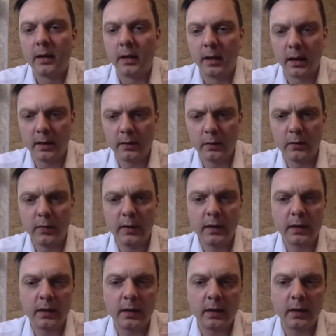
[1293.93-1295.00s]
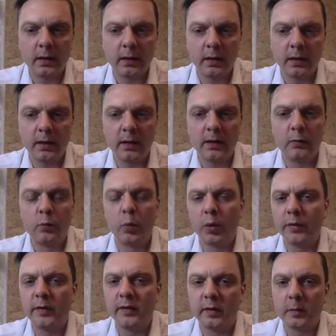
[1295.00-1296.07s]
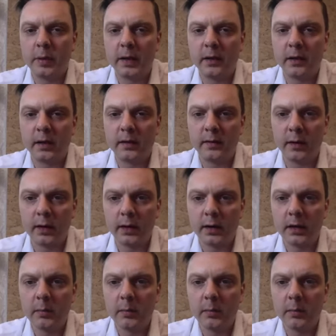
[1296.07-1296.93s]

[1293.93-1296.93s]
I do think it won't disappear entirely,